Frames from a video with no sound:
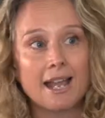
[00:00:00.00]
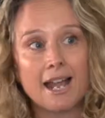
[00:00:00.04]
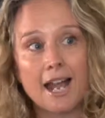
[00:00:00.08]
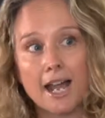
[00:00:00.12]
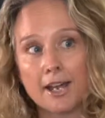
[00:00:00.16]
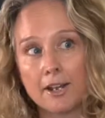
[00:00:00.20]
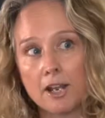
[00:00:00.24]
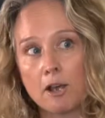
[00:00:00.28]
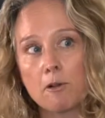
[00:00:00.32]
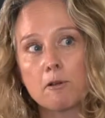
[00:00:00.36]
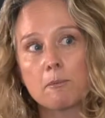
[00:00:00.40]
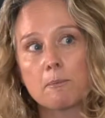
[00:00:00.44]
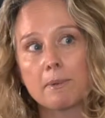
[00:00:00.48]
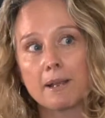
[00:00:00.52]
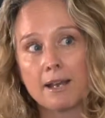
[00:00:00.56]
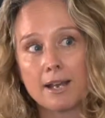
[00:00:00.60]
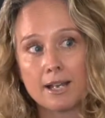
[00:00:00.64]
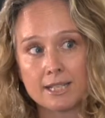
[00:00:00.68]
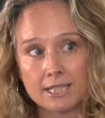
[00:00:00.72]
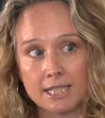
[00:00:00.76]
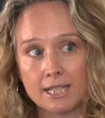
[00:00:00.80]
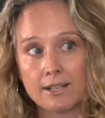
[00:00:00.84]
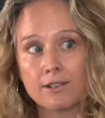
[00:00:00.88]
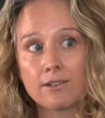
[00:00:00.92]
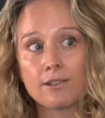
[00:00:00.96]
And I would be
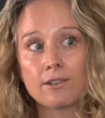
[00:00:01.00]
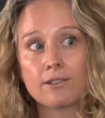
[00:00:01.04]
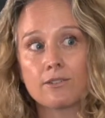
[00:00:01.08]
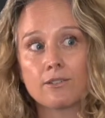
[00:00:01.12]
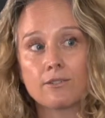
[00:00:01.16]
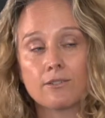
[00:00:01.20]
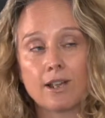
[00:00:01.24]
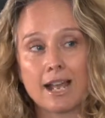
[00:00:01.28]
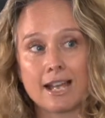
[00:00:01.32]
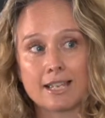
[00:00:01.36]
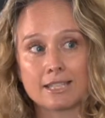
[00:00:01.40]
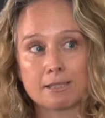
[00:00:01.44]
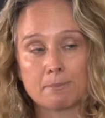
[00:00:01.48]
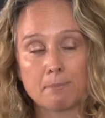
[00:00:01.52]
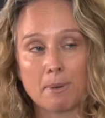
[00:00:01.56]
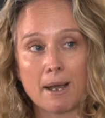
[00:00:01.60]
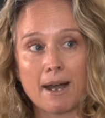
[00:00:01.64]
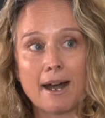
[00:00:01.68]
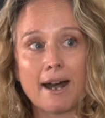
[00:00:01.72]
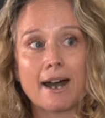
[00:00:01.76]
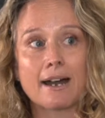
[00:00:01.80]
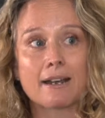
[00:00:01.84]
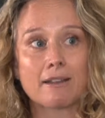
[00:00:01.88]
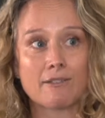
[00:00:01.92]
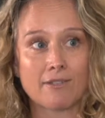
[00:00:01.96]
asking, as
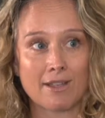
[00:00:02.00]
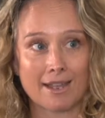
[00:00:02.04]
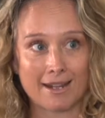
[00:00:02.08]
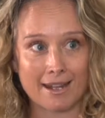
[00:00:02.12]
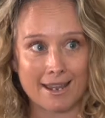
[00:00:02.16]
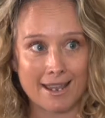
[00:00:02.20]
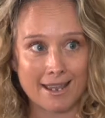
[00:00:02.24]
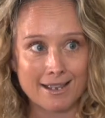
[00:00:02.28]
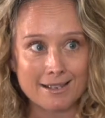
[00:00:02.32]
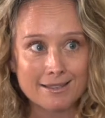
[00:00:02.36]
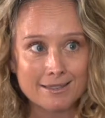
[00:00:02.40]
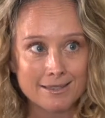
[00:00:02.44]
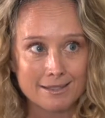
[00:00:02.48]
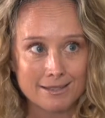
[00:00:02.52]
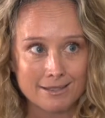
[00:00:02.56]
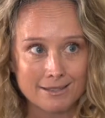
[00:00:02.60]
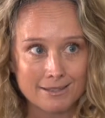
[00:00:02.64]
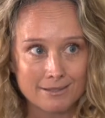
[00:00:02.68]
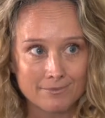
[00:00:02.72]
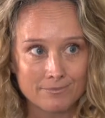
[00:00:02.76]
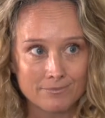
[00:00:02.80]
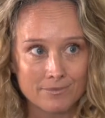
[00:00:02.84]
part of that exit,